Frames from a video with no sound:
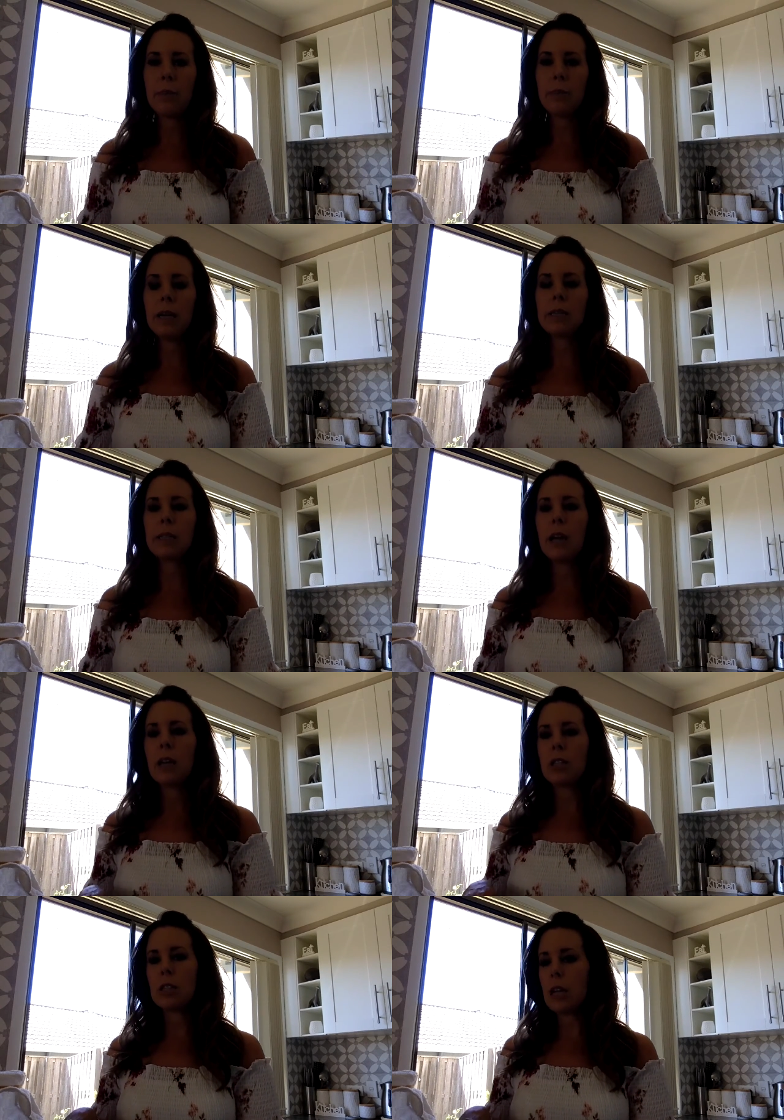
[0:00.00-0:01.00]
mix.
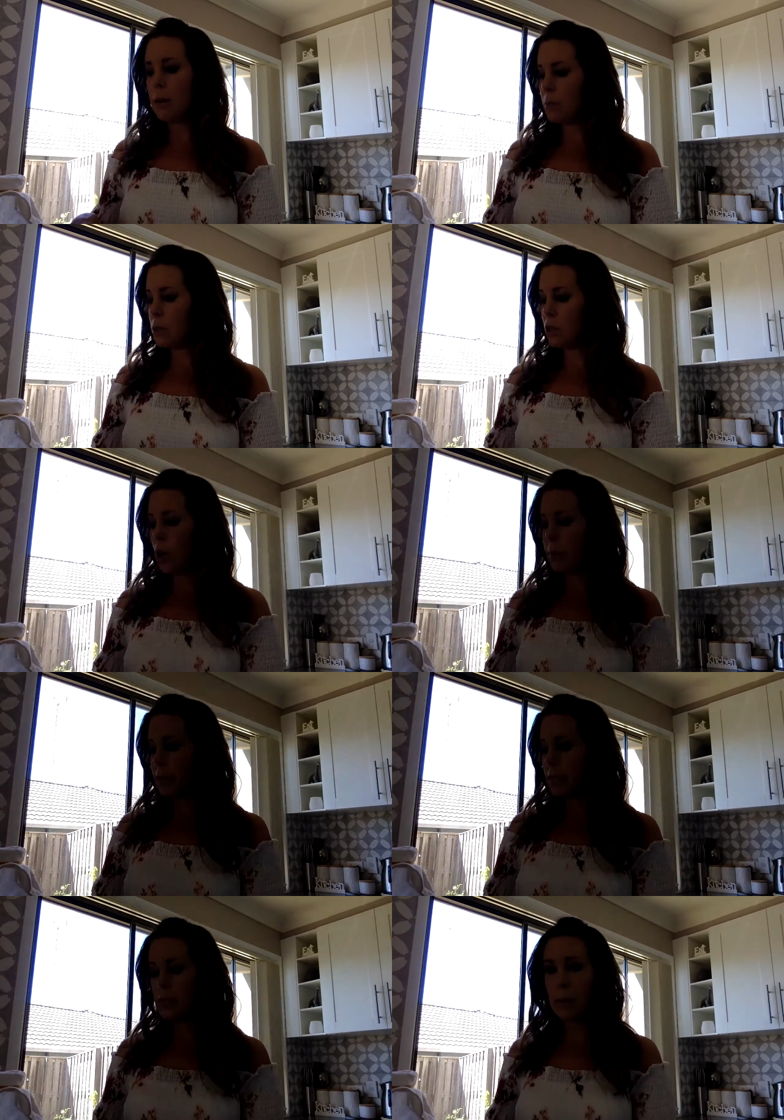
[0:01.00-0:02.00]
Just keep the
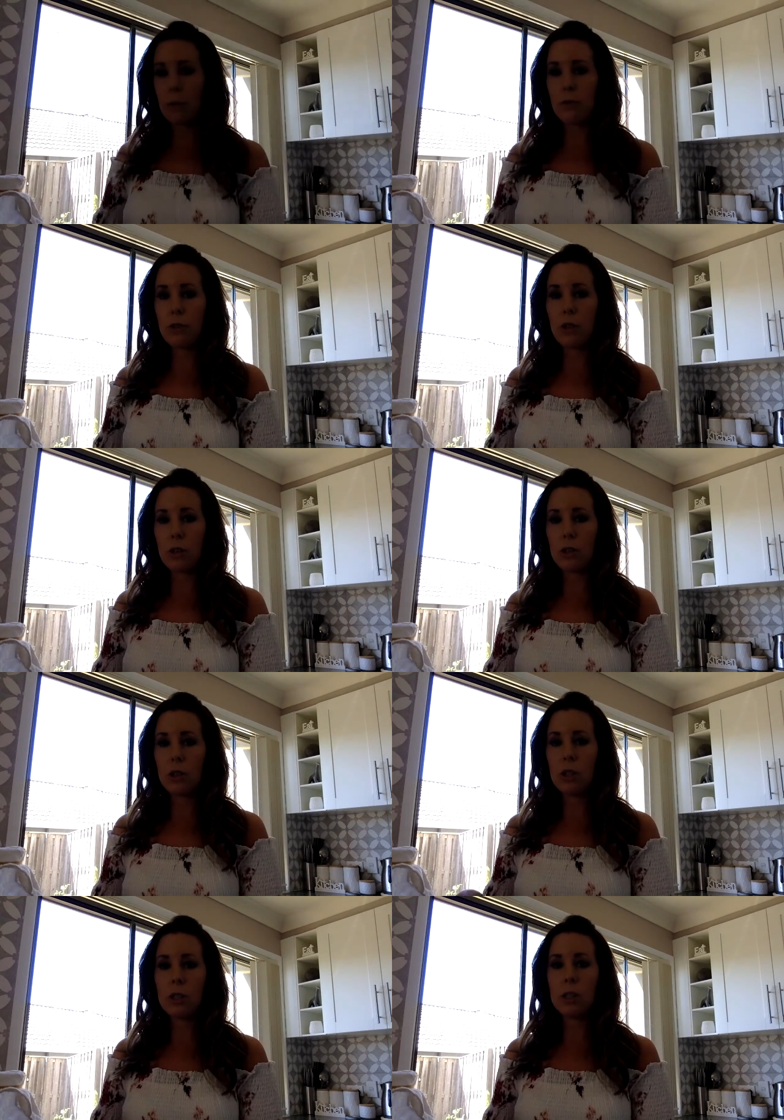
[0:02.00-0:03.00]
SCOBYs in some of the
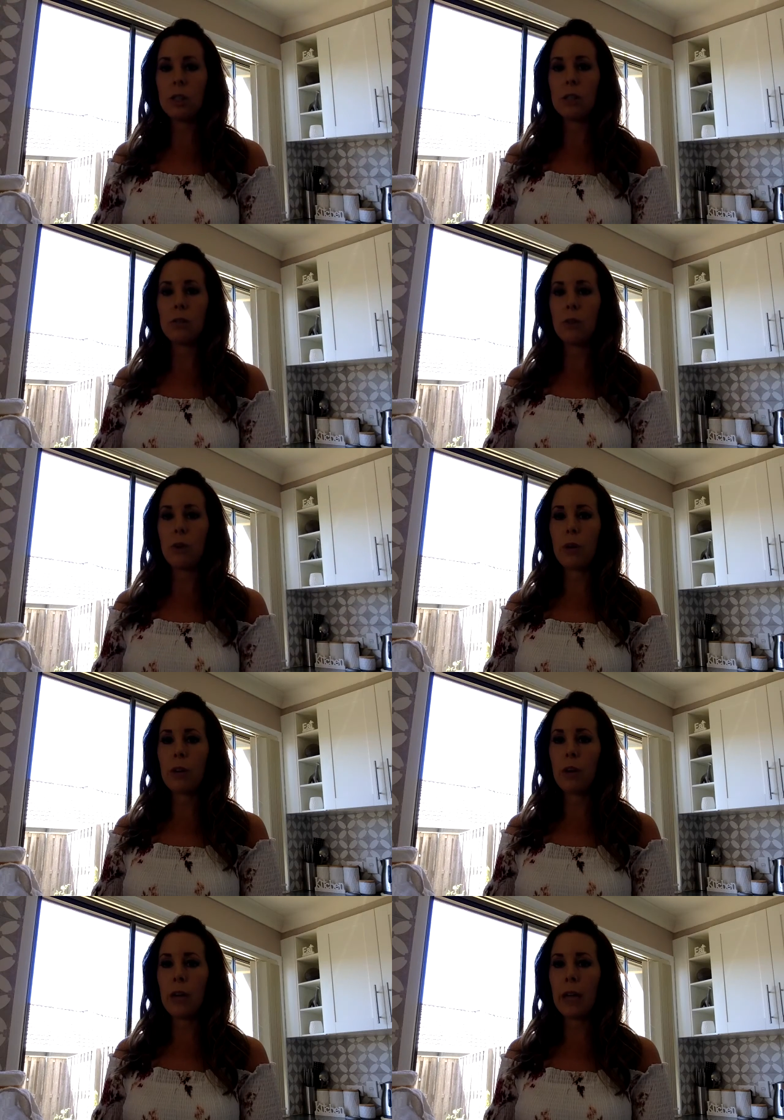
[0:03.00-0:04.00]
juice that you've already
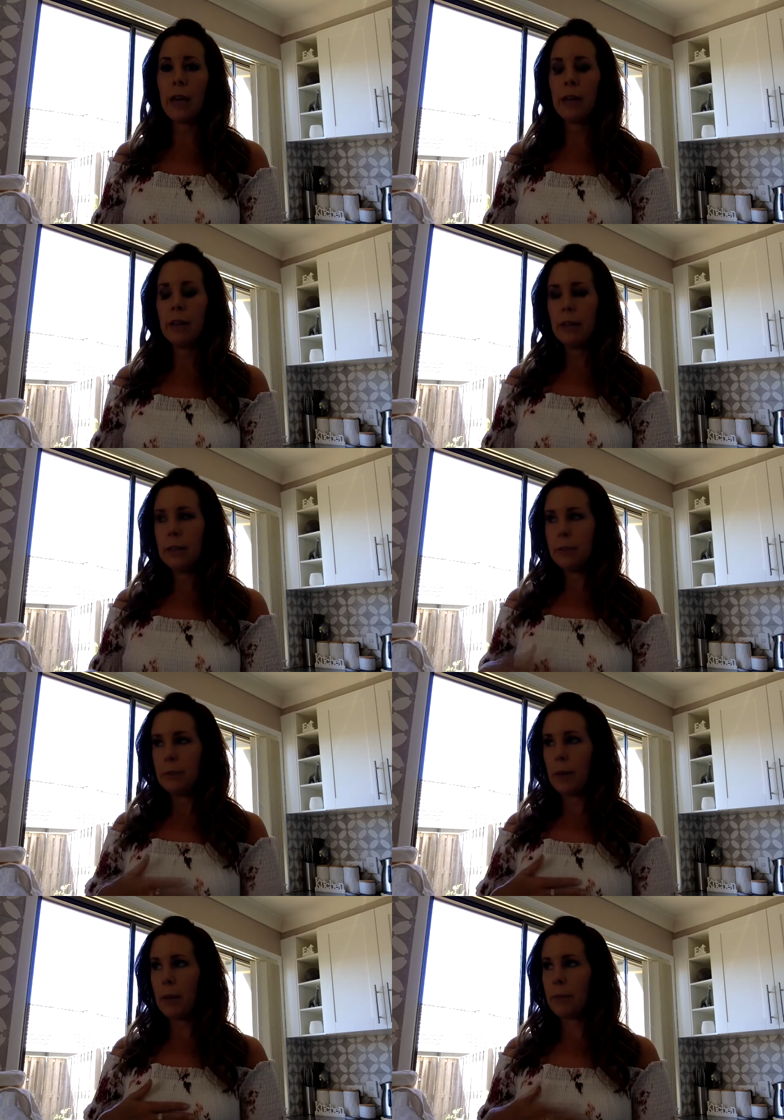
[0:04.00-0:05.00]
got here.
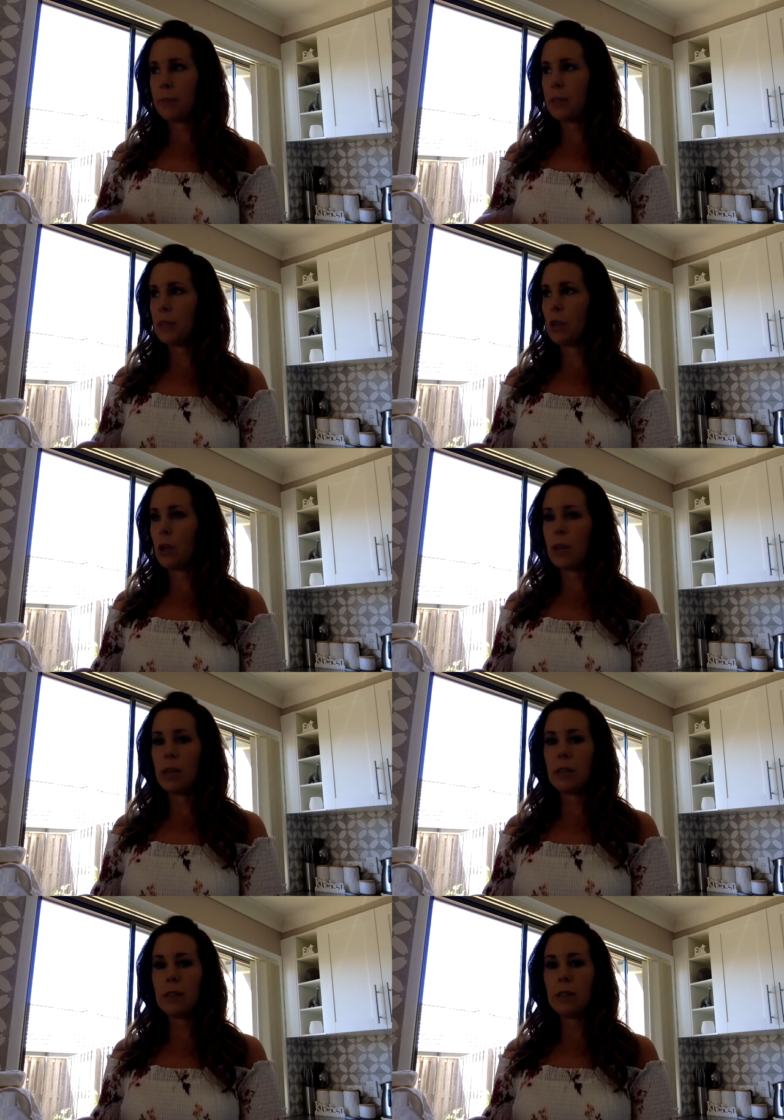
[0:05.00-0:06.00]
So
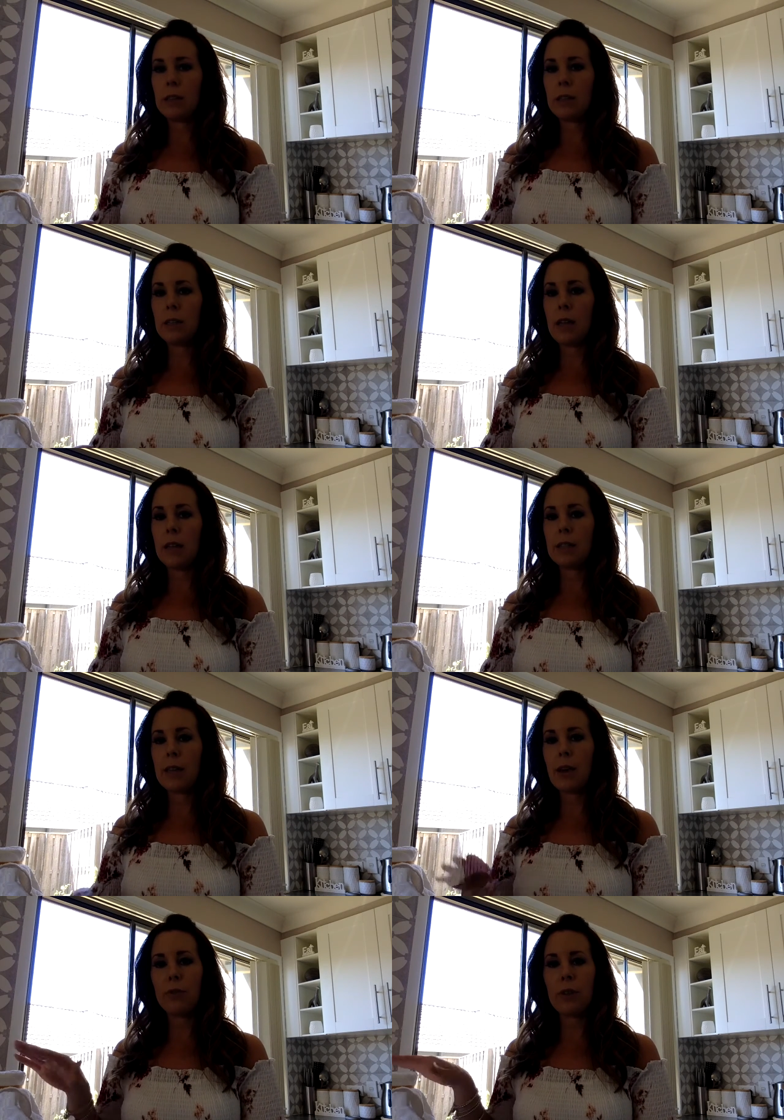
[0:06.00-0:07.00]
then, yeah,
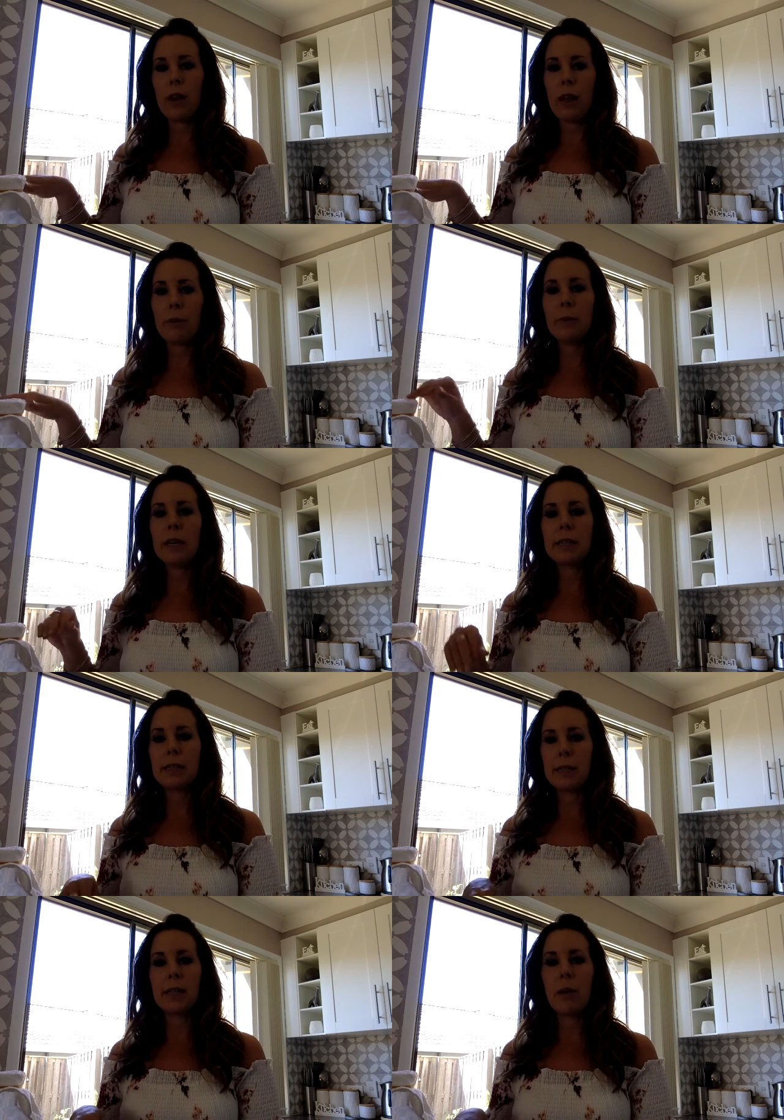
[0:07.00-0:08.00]
start off your other mix
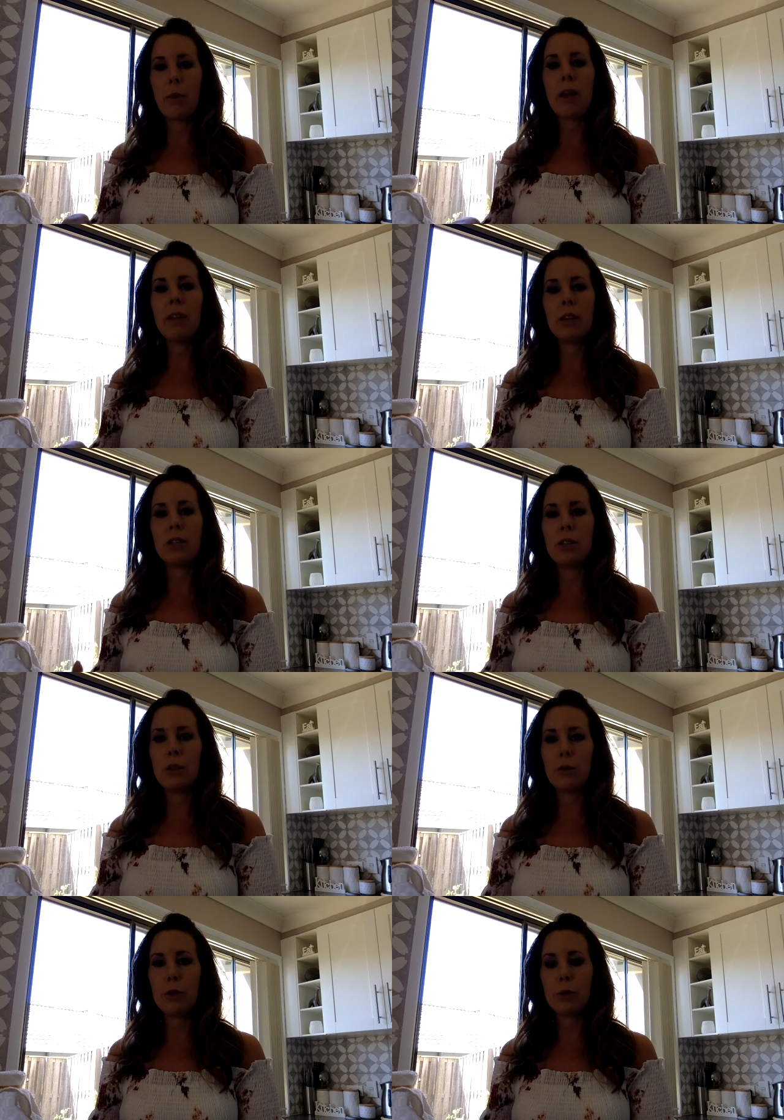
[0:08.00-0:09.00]
the same way that you did
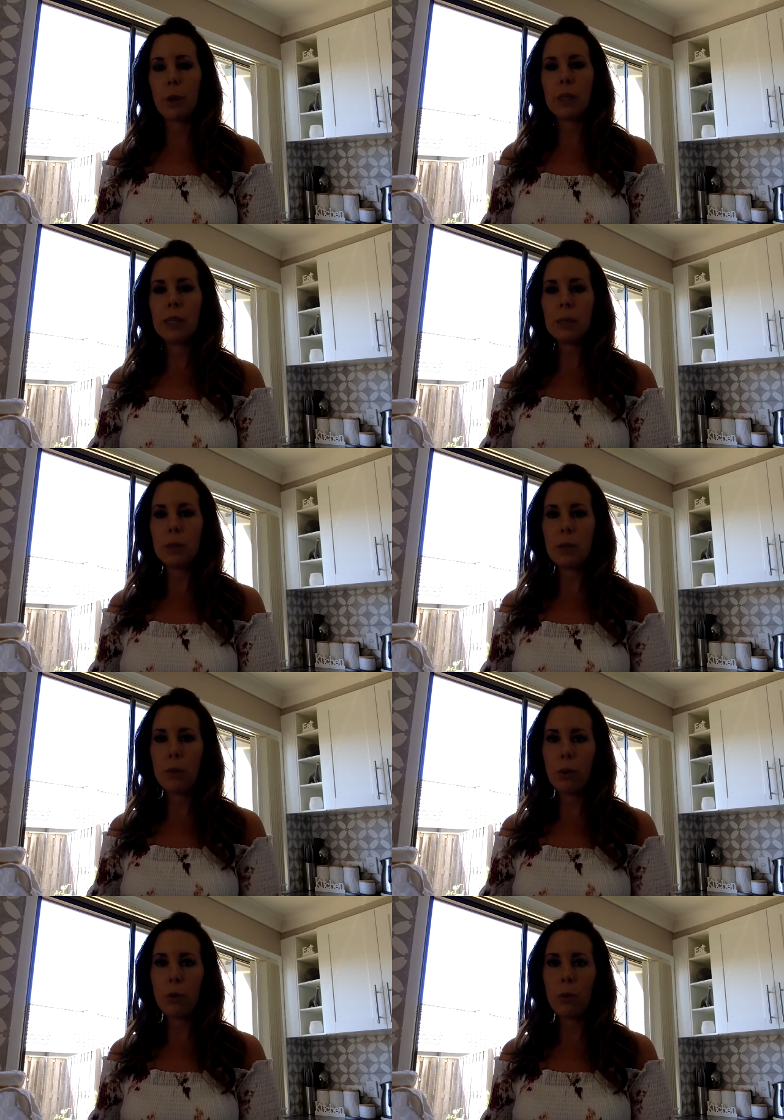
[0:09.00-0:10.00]
your first process with your
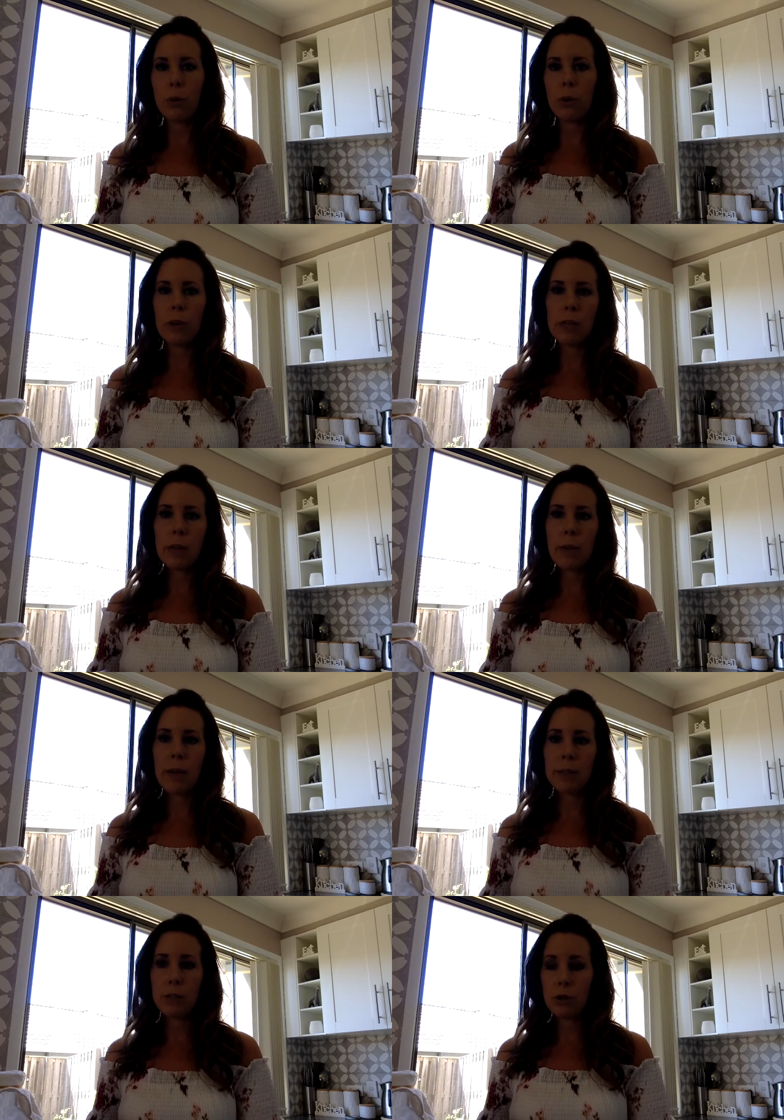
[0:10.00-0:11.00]
boiled water and your tea
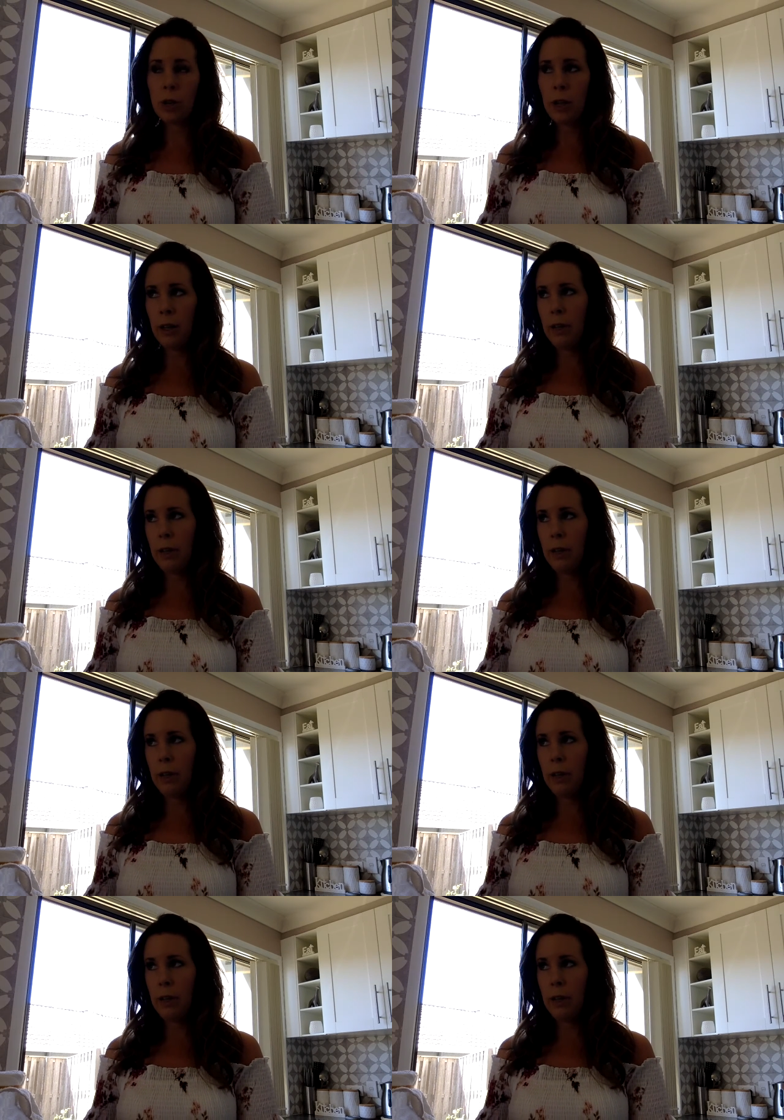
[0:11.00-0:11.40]
bags and sugar.